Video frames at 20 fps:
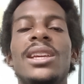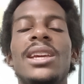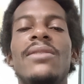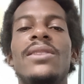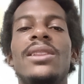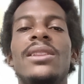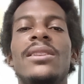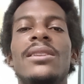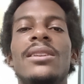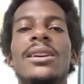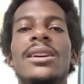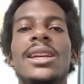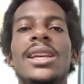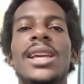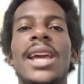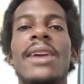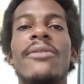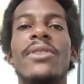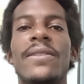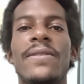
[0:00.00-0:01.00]
even
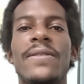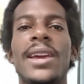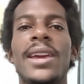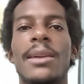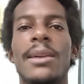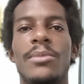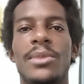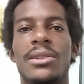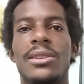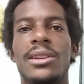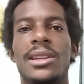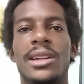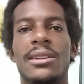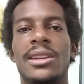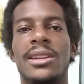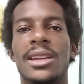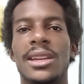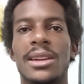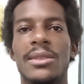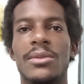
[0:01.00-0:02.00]
every fiat millionaire
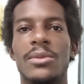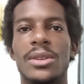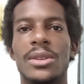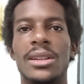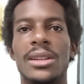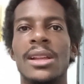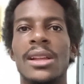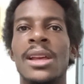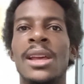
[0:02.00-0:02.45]
can get one.